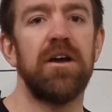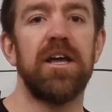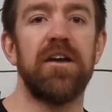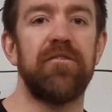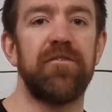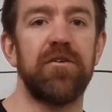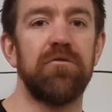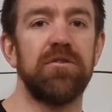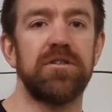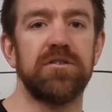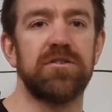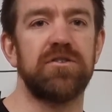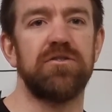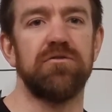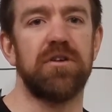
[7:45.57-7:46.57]
if you were
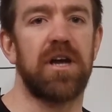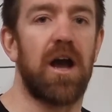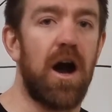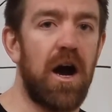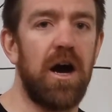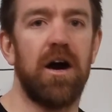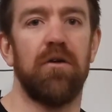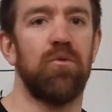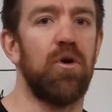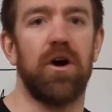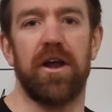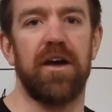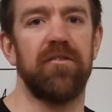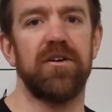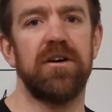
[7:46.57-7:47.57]
just doing a
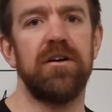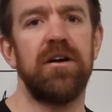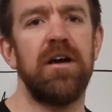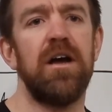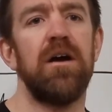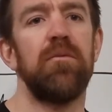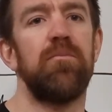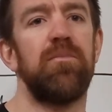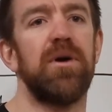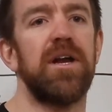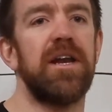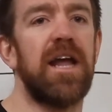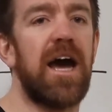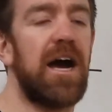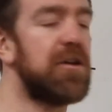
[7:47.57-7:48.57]
whatever,
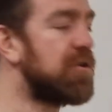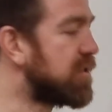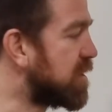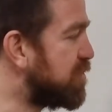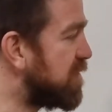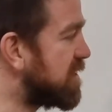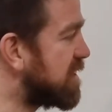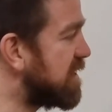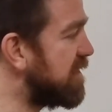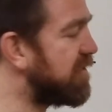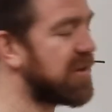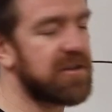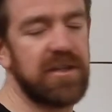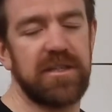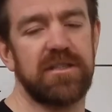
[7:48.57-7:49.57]
but now you're
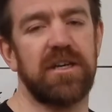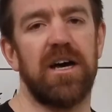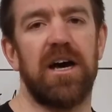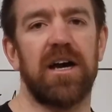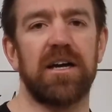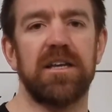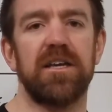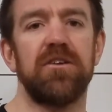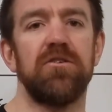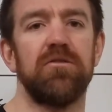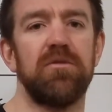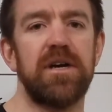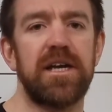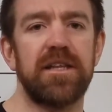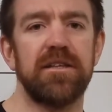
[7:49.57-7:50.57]
specifically targeting your
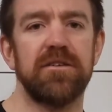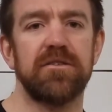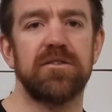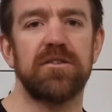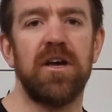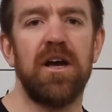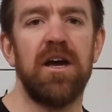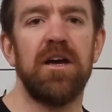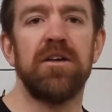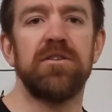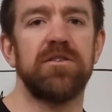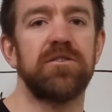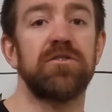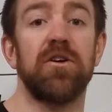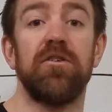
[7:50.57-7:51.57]
weakness
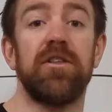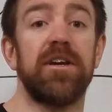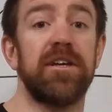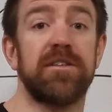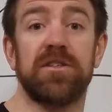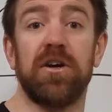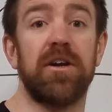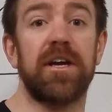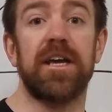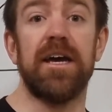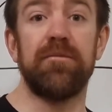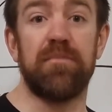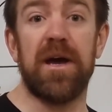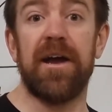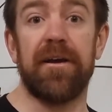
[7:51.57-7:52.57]
so that it's going to
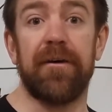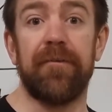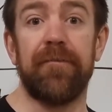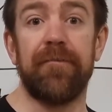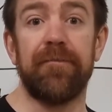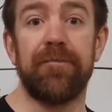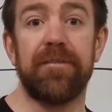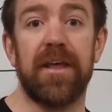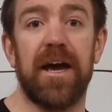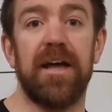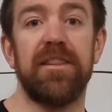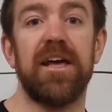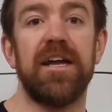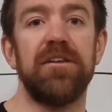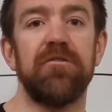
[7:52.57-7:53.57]
get better.
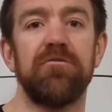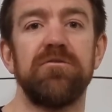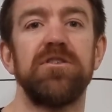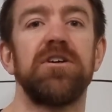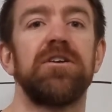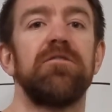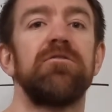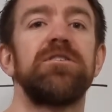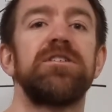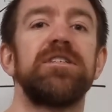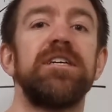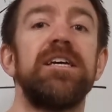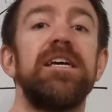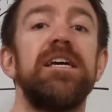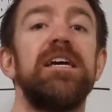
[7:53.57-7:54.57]
And then you're going to
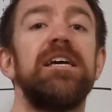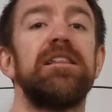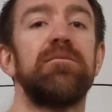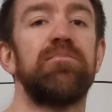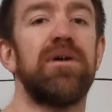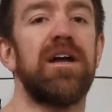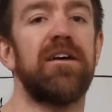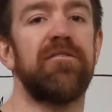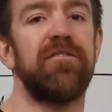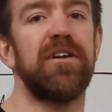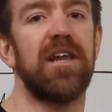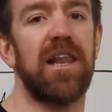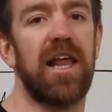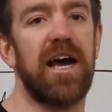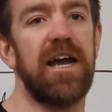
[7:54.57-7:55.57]
see the
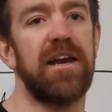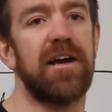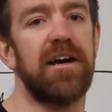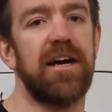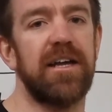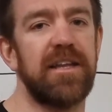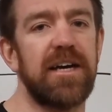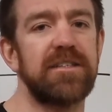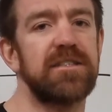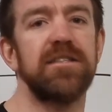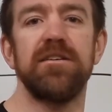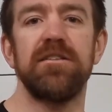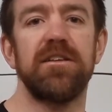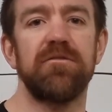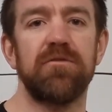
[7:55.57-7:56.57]
benefit later. And that's
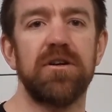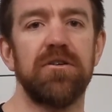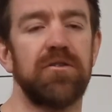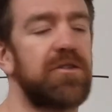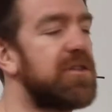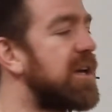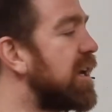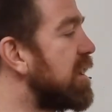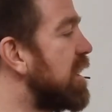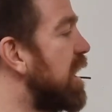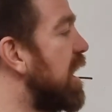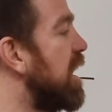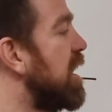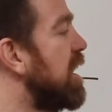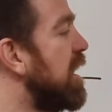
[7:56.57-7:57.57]
the real thing
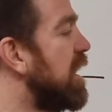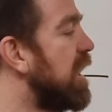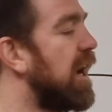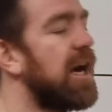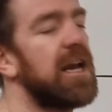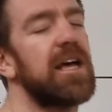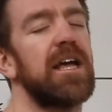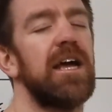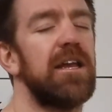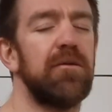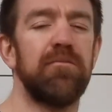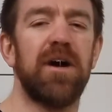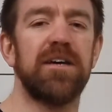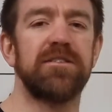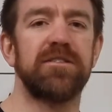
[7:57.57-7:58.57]
there. And again, you
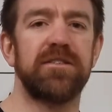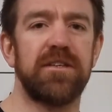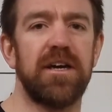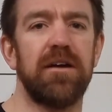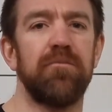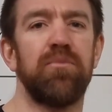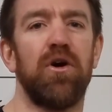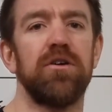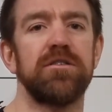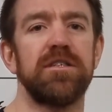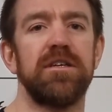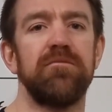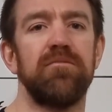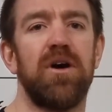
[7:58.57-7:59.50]
must have a positive